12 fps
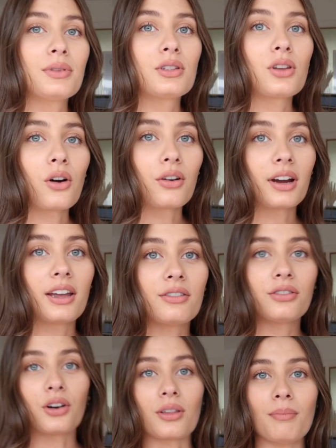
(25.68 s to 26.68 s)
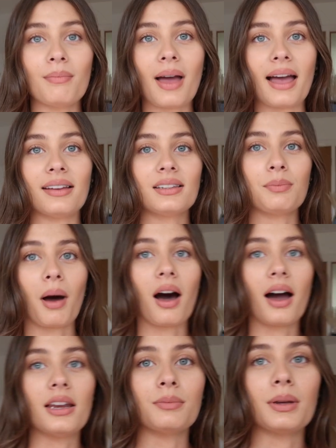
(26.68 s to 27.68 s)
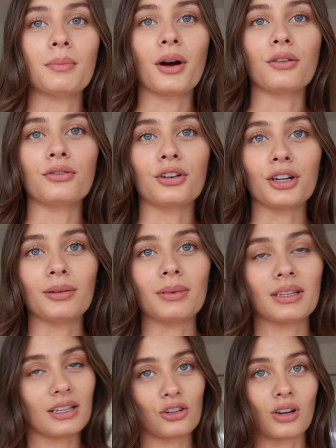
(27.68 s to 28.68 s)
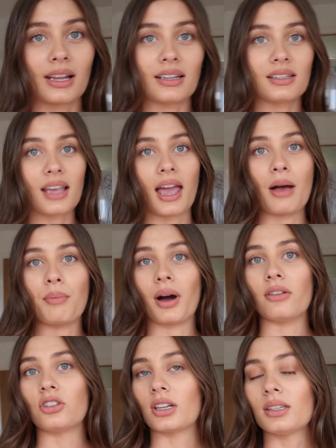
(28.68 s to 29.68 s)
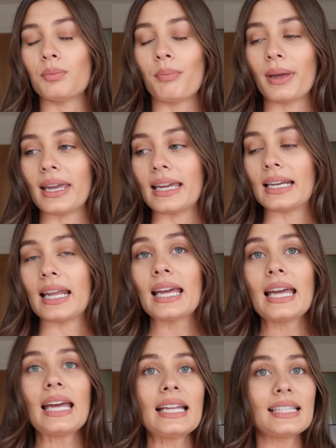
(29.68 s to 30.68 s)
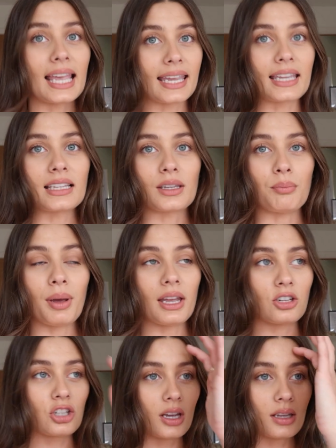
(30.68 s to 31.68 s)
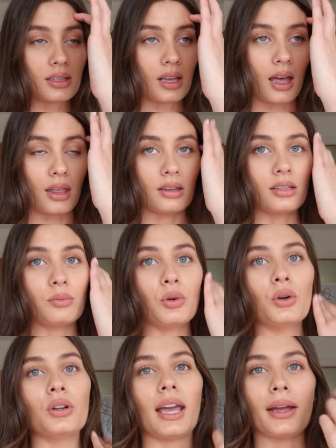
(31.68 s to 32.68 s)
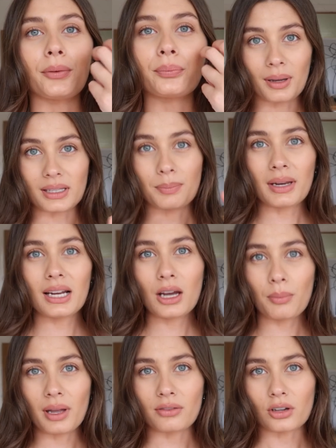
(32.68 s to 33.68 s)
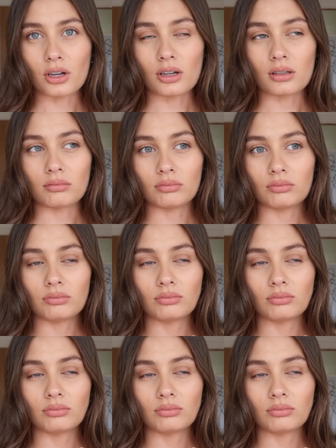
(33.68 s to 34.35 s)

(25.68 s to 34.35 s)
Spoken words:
Sorry for the mess behind me. My room is literally a tip. I've just been taking some pictures this morning, but it's been a little bit of a